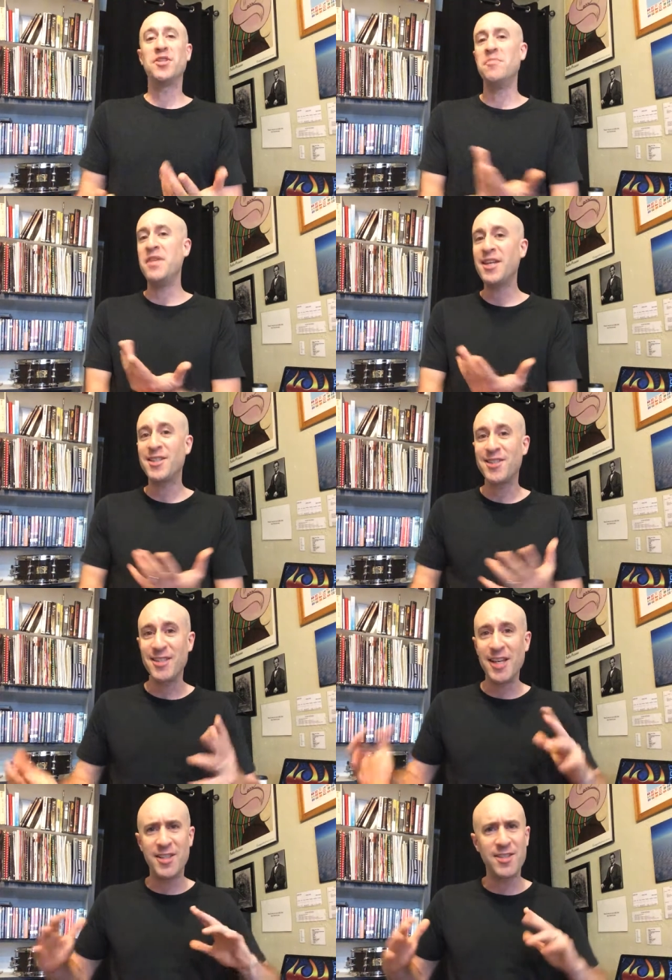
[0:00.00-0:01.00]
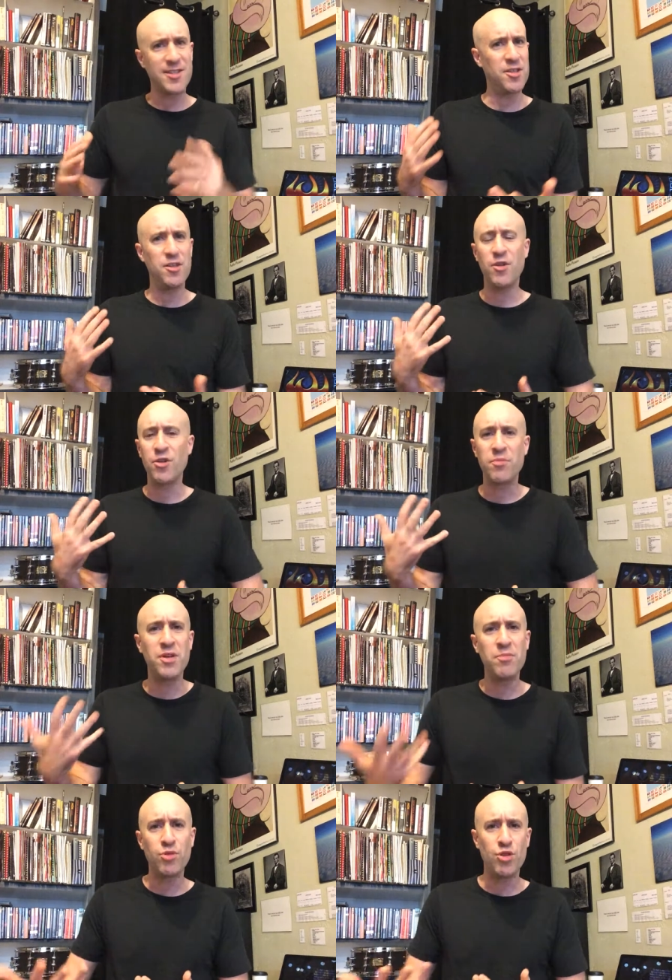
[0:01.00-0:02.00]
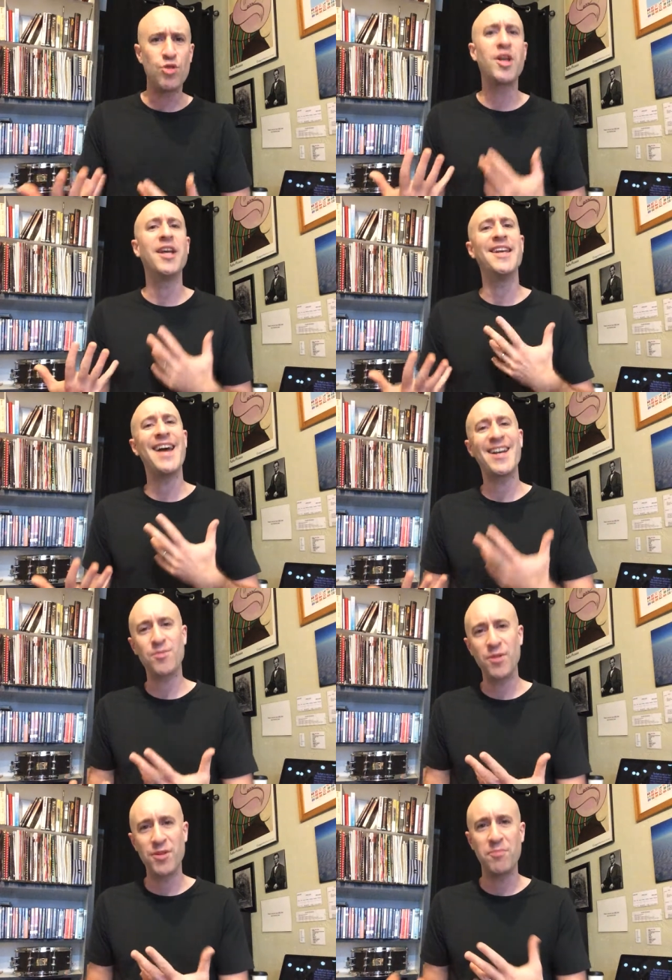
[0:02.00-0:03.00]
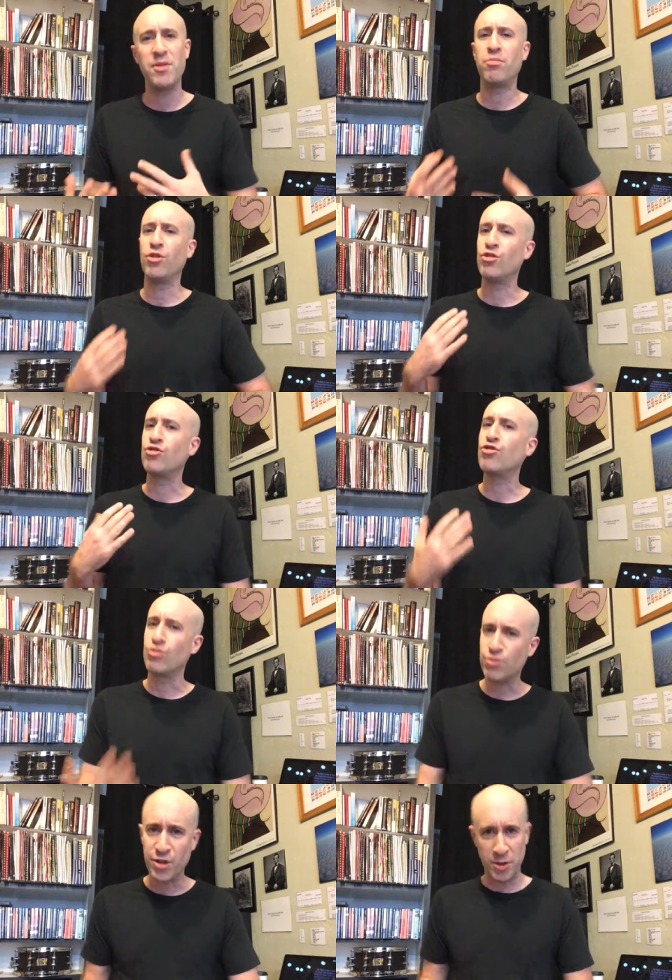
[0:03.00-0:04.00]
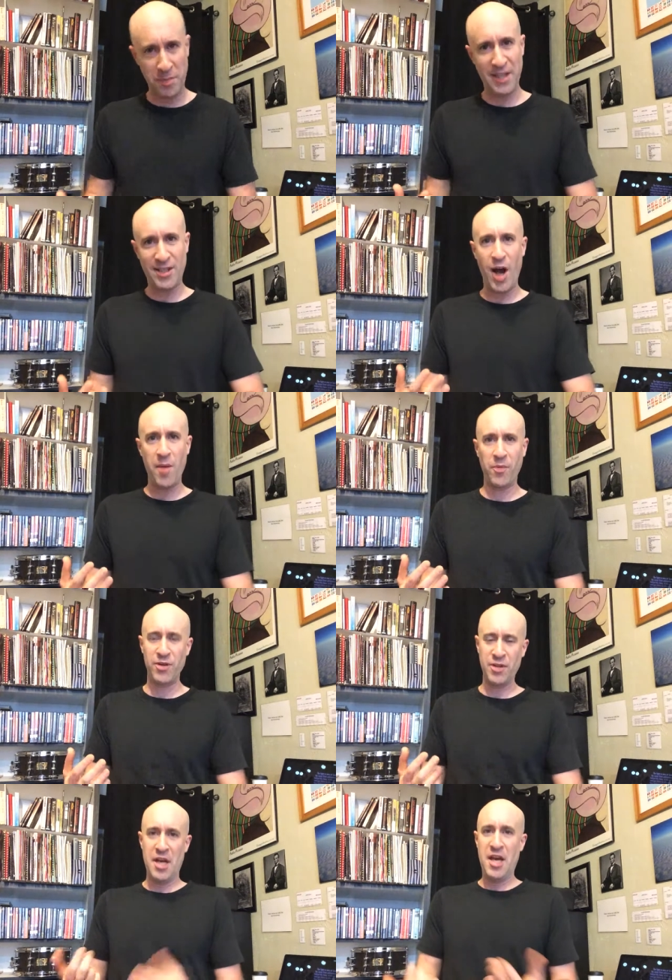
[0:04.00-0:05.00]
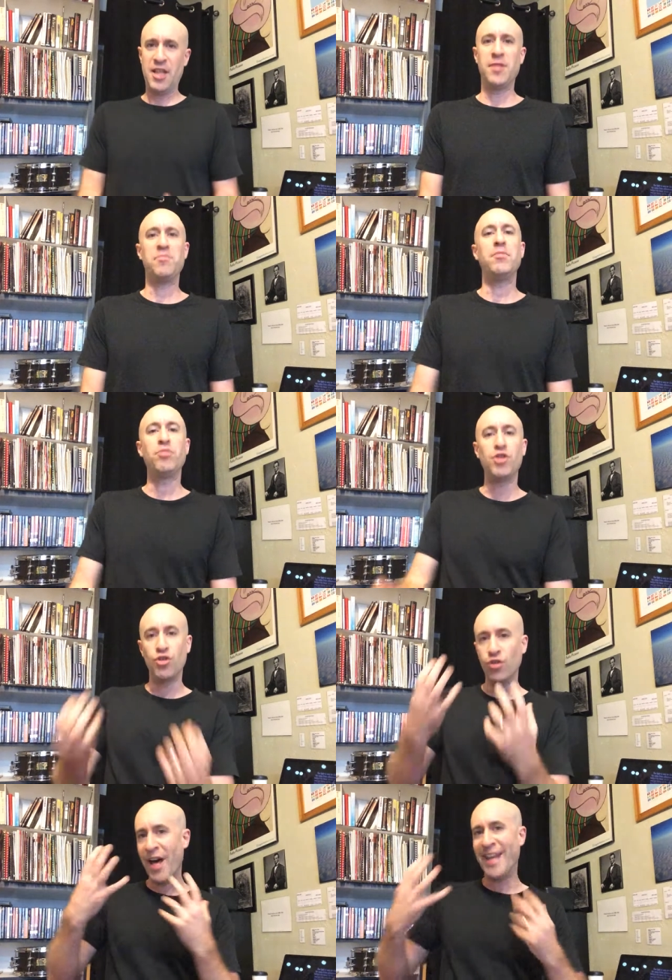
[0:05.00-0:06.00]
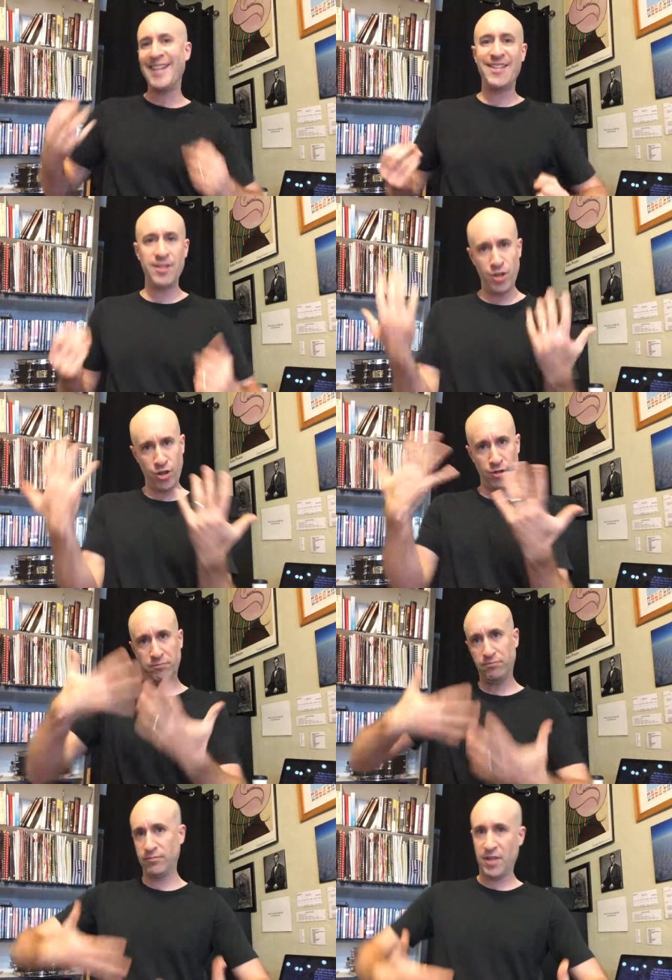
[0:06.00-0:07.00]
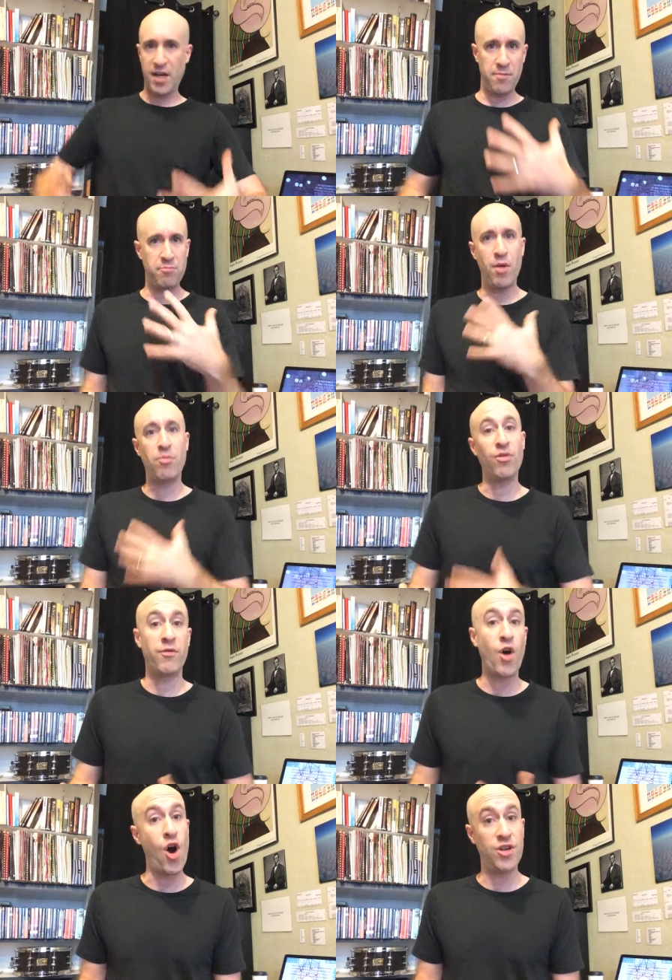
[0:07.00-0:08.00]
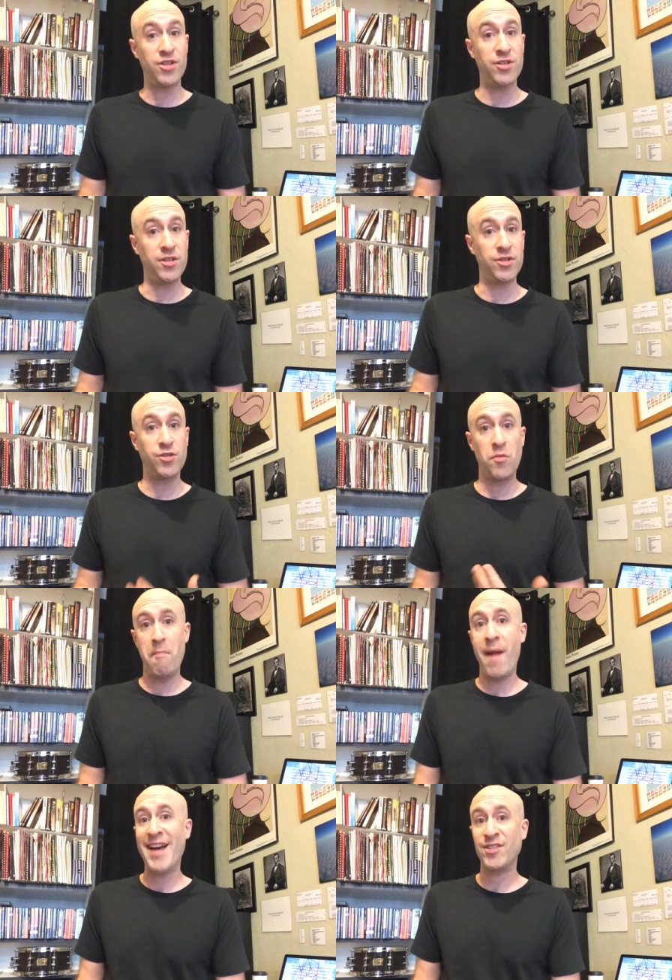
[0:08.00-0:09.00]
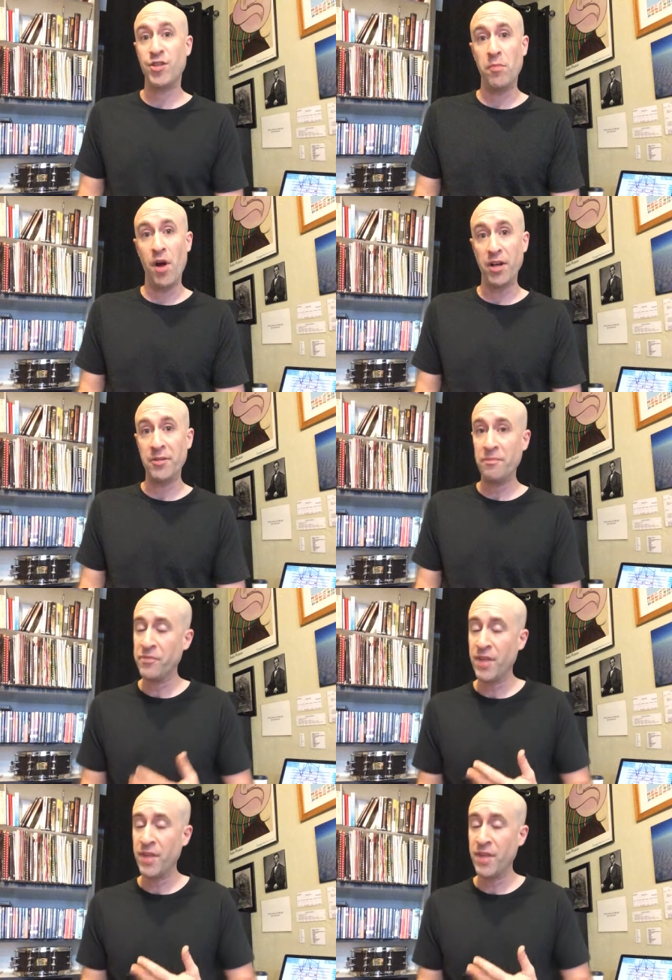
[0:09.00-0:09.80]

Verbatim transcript: but to me, it's it's the, you know the people you connect with, the people you choose to spend time with, the people you let into your kind of bubble of consciousness. So mastermind,